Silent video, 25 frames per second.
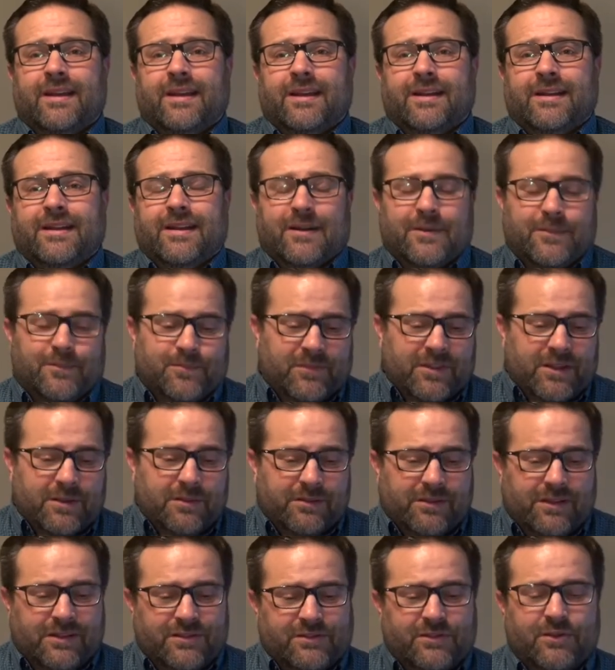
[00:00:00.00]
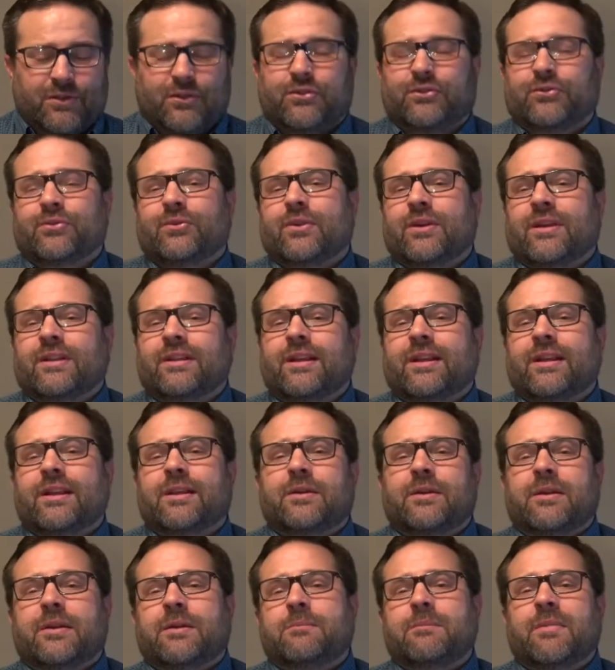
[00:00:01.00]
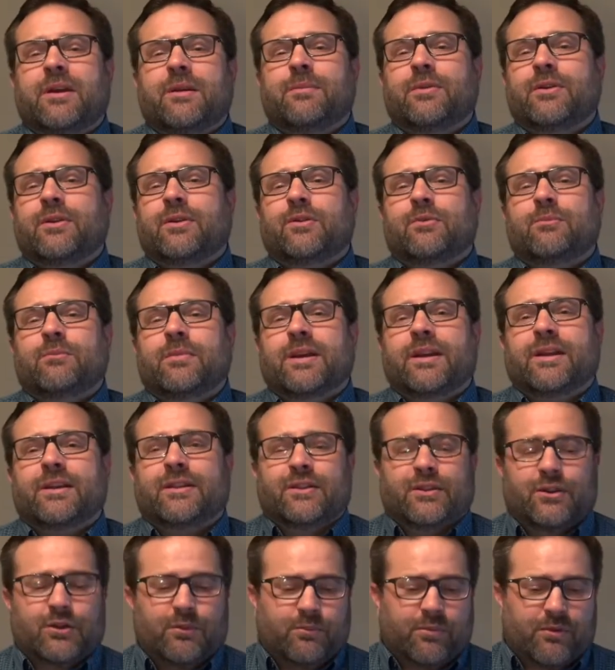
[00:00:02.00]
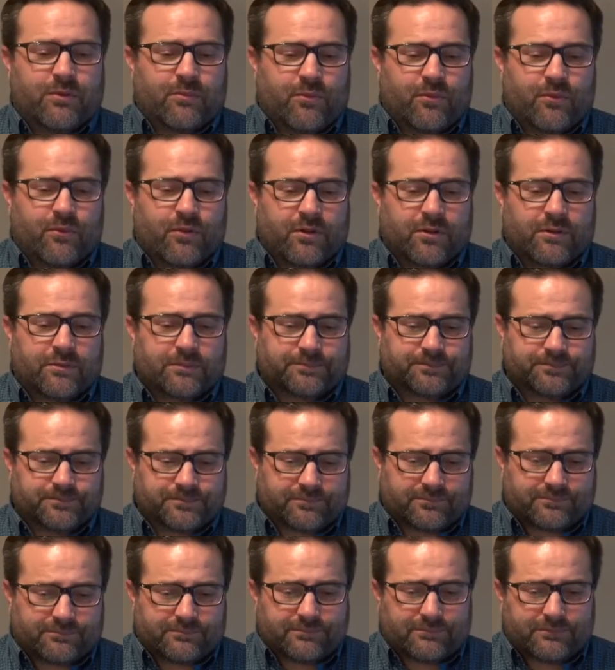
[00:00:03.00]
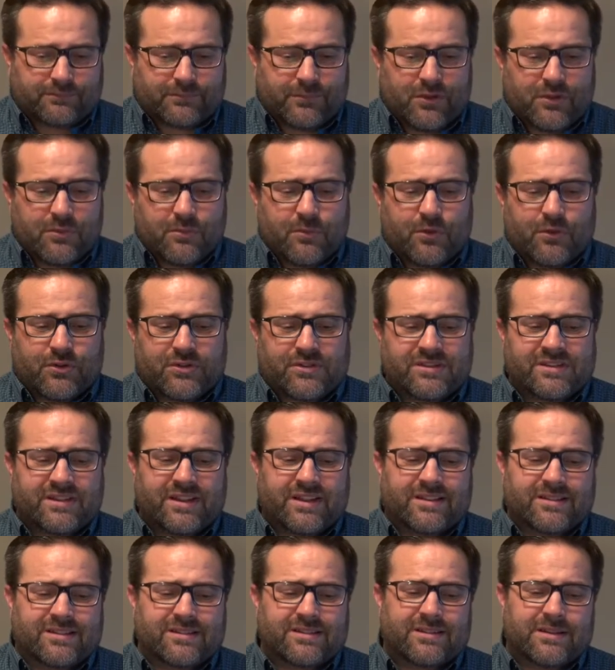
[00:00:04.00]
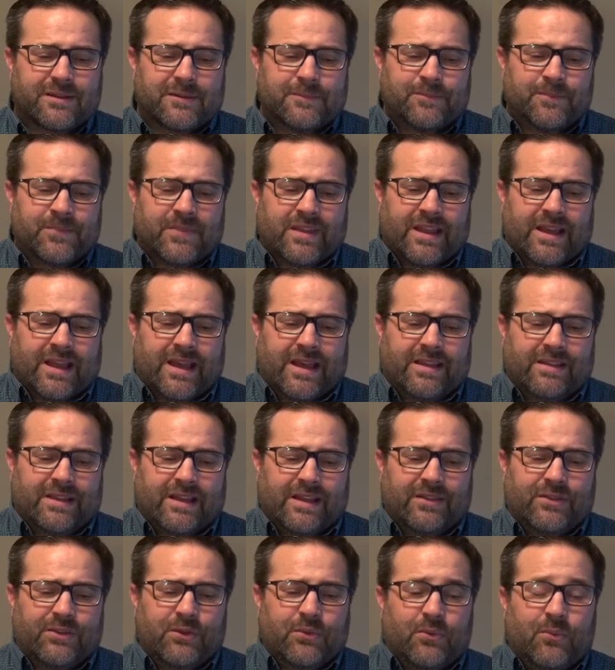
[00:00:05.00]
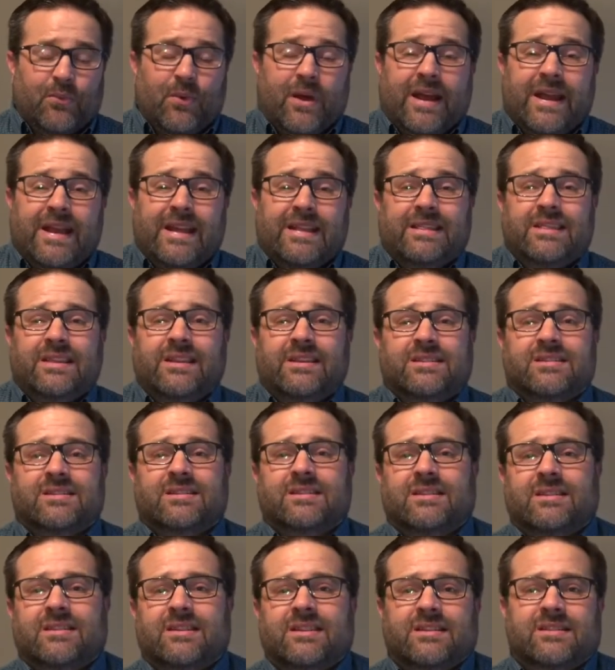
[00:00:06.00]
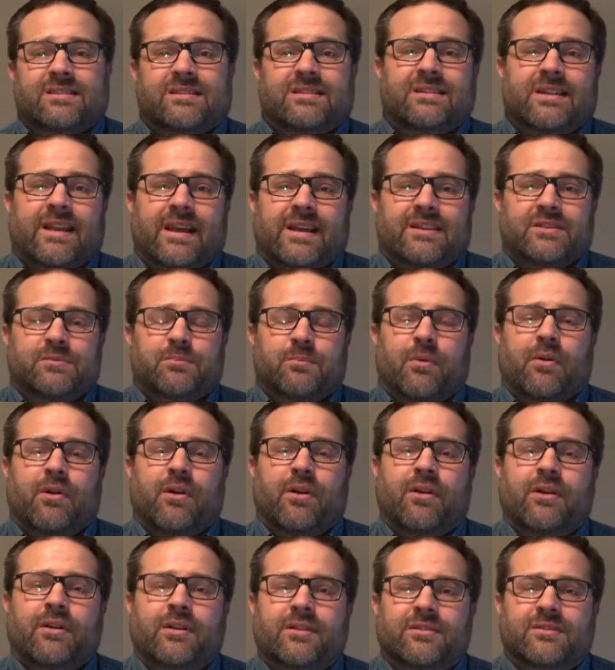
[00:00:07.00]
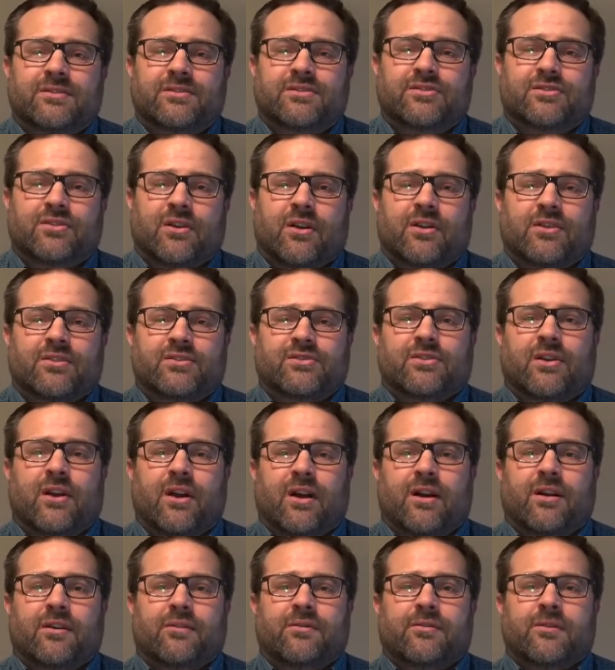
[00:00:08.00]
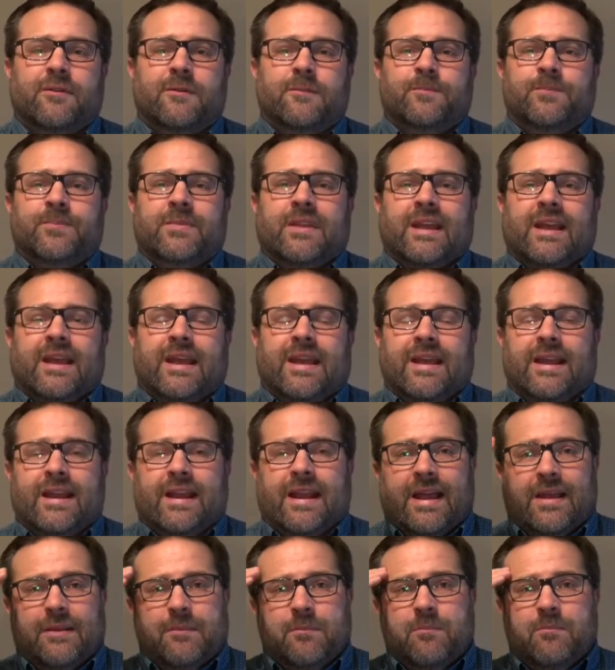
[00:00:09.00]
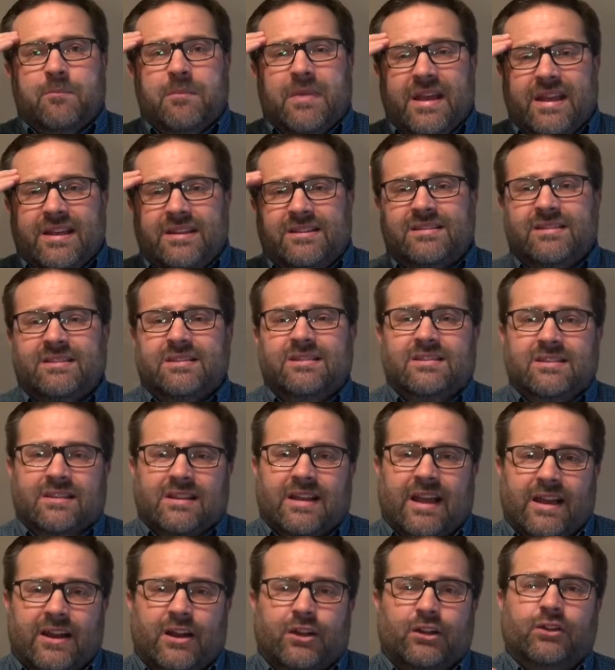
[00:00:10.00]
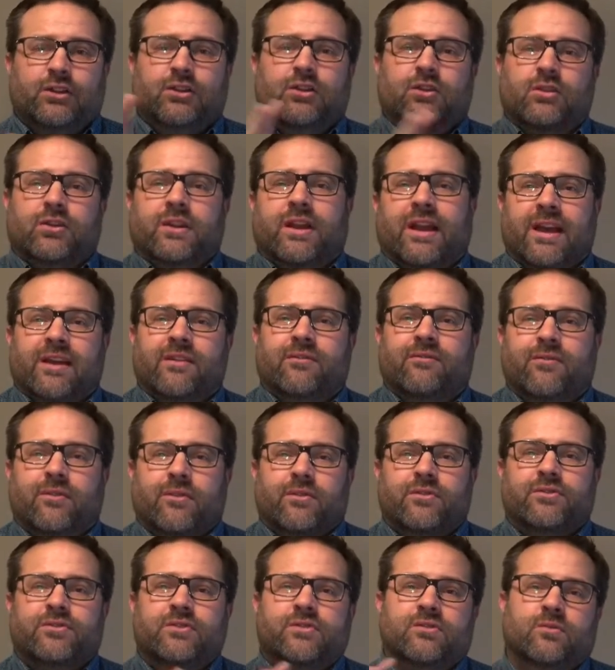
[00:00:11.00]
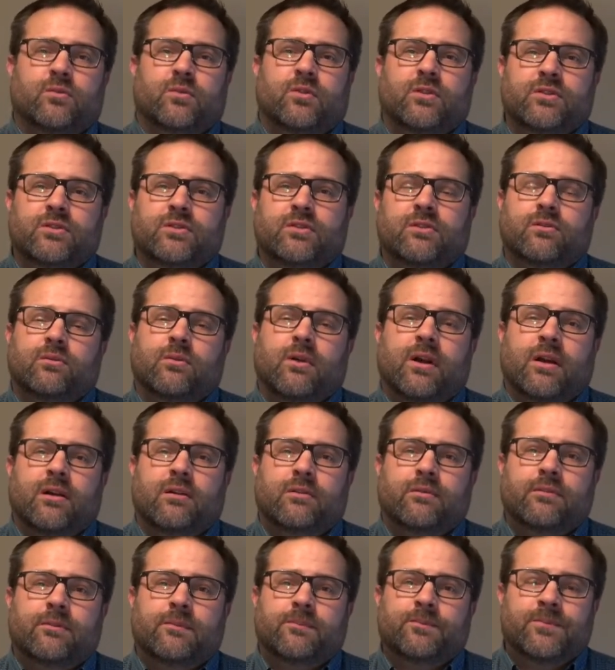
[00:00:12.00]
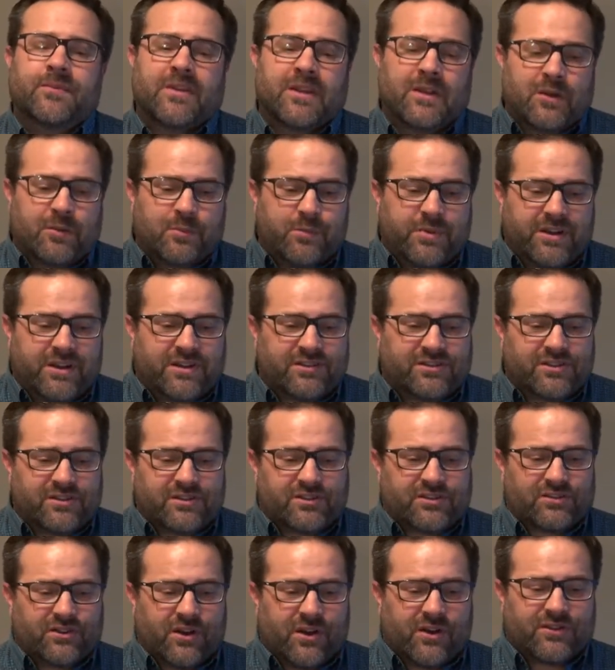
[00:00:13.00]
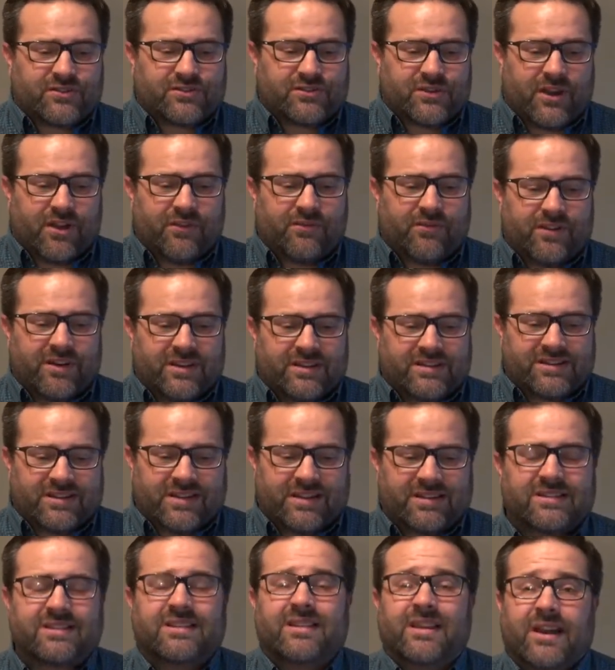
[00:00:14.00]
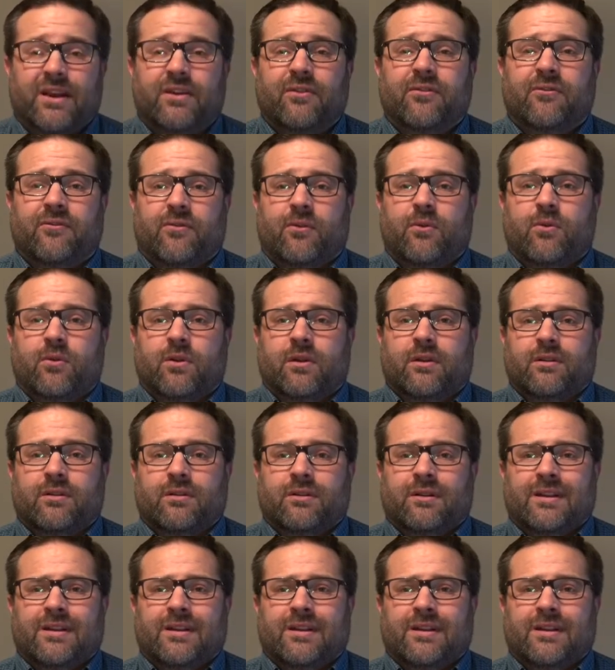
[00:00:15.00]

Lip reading: Now, let's go through it, and then maybe it'll make a little bit more sense. And the way this next part starts off, it makes us kind of look at verses 1 to 12. Because it starts off and it says, therefore.